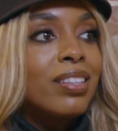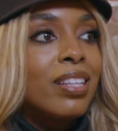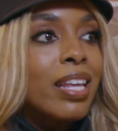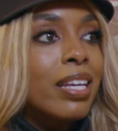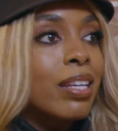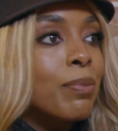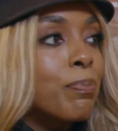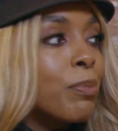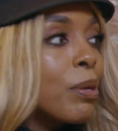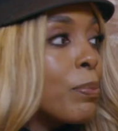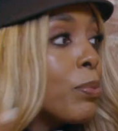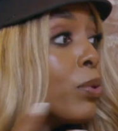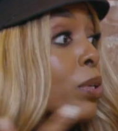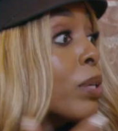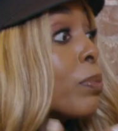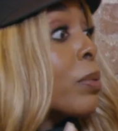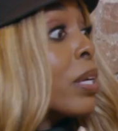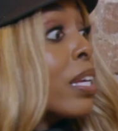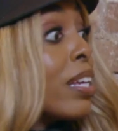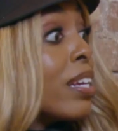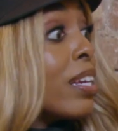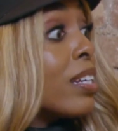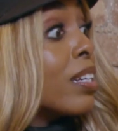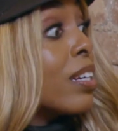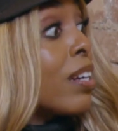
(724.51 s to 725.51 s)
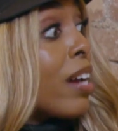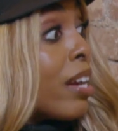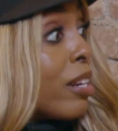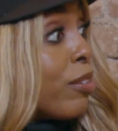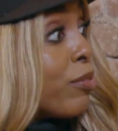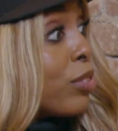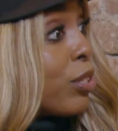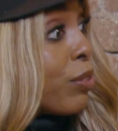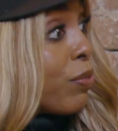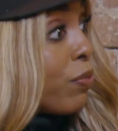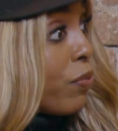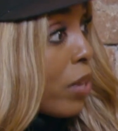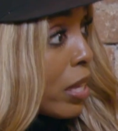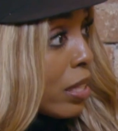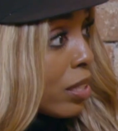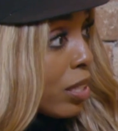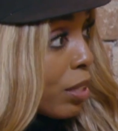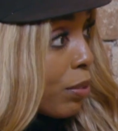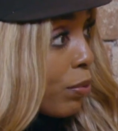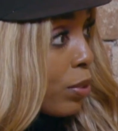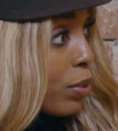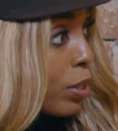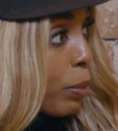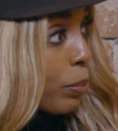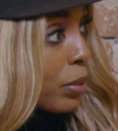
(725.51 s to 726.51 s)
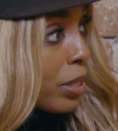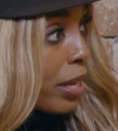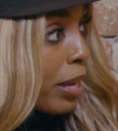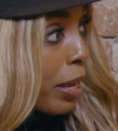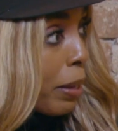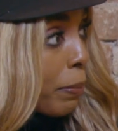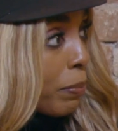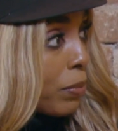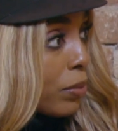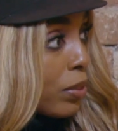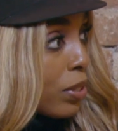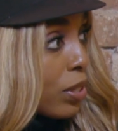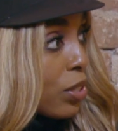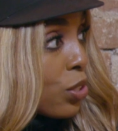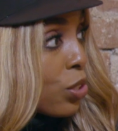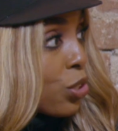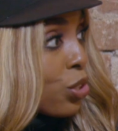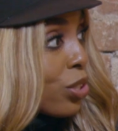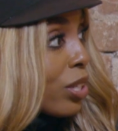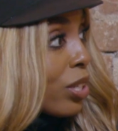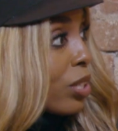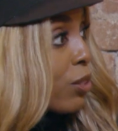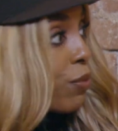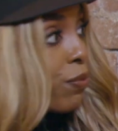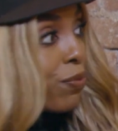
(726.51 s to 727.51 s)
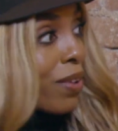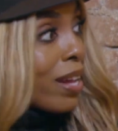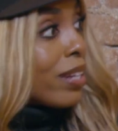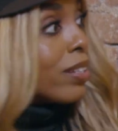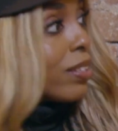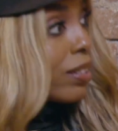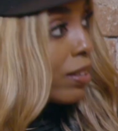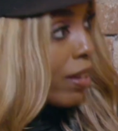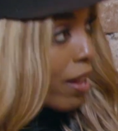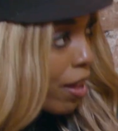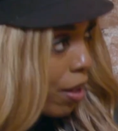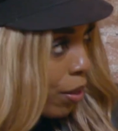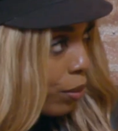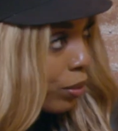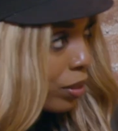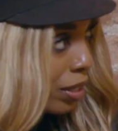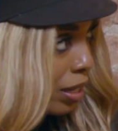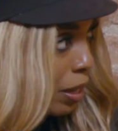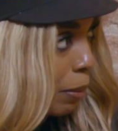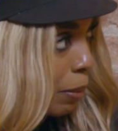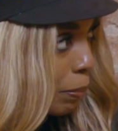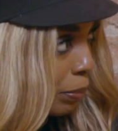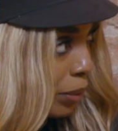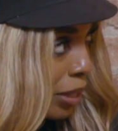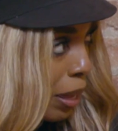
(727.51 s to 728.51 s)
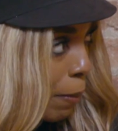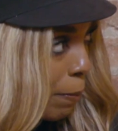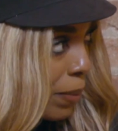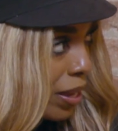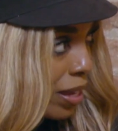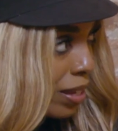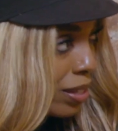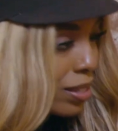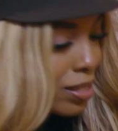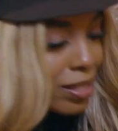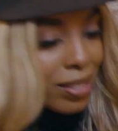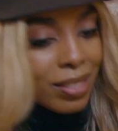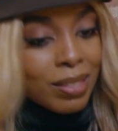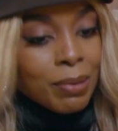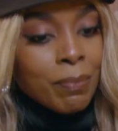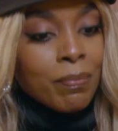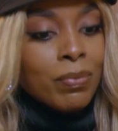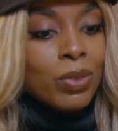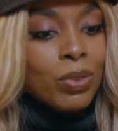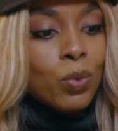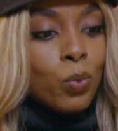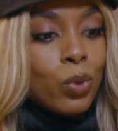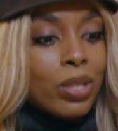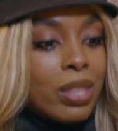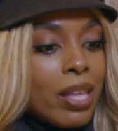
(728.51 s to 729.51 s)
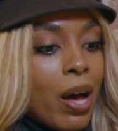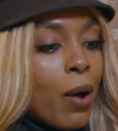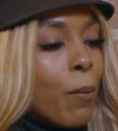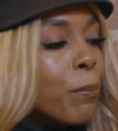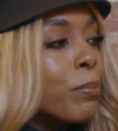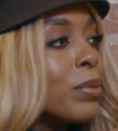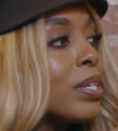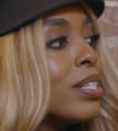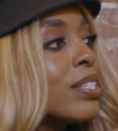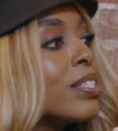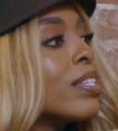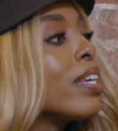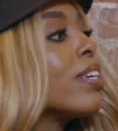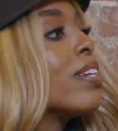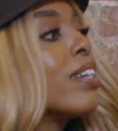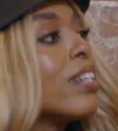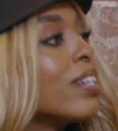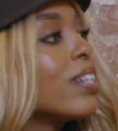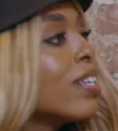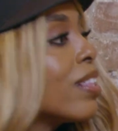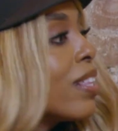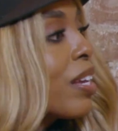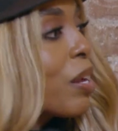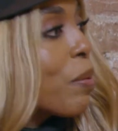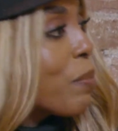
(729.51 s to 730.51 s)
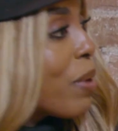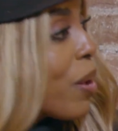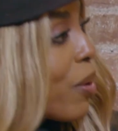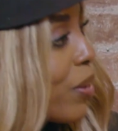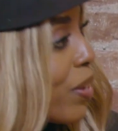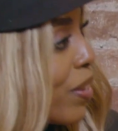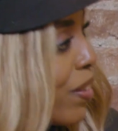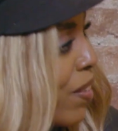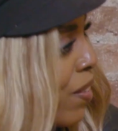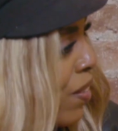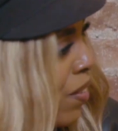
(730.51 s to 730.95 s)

Like people get kind of defensive sometimes just finding out that I'm plant-based without me saying anything about it.